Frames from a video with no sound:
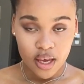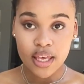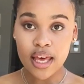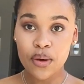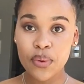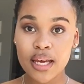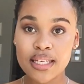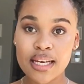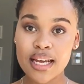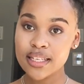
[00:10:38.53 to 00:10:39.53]
Yeah, we are
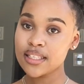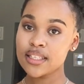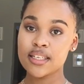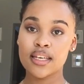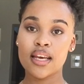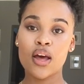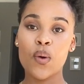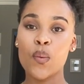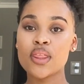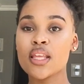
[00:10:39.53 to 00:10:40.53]
done
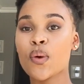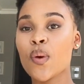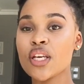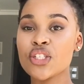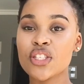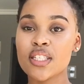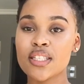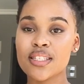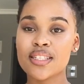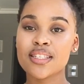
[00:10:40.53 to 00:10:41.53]
with the
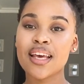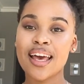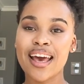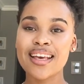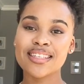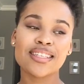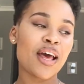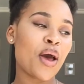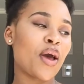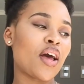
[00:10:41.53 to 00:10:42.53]
questions. Guys,
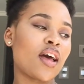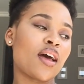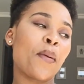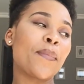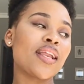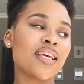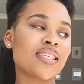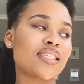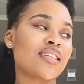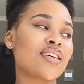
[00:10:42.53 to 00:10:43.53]

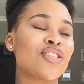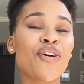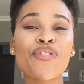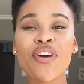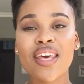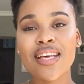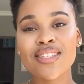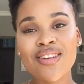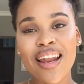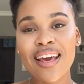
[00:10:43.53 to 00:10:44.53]
please don't forget
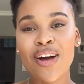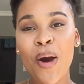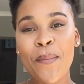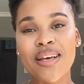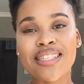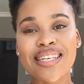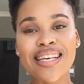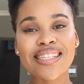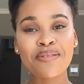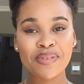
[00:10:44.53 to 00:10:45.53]
to like, comment,
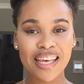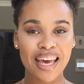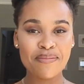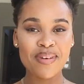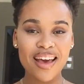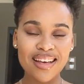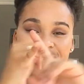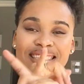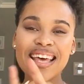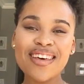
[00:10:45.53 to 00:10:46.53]
subscribe,
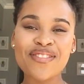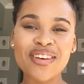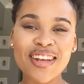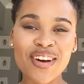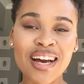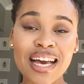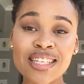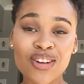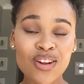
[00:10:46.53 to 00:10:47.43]
share the video, guys.